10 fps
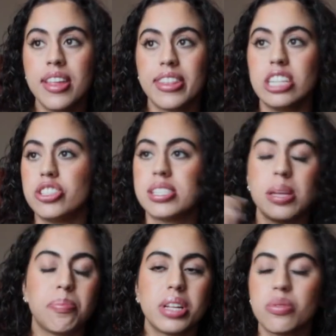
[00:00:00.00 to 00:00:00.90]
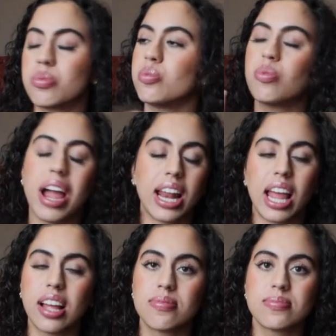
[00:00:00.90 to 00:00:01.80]
than just simply
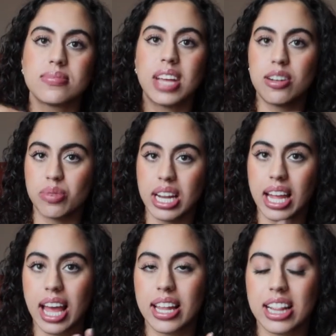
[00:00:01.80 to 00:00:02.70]
writing and reading it.